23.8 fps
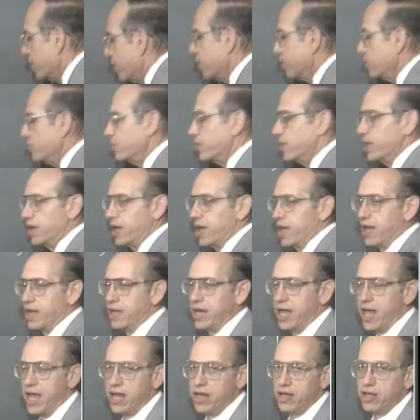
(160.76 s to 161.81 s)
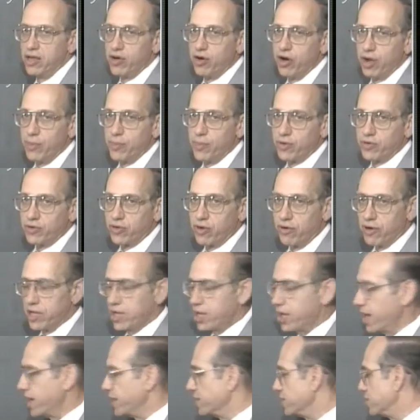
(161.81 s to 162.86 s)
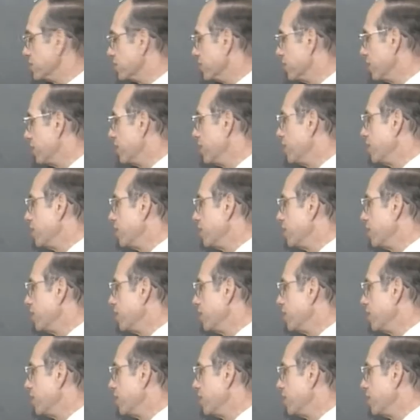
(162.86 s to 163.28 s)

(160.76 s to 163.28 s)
you can add any arbitrary constant.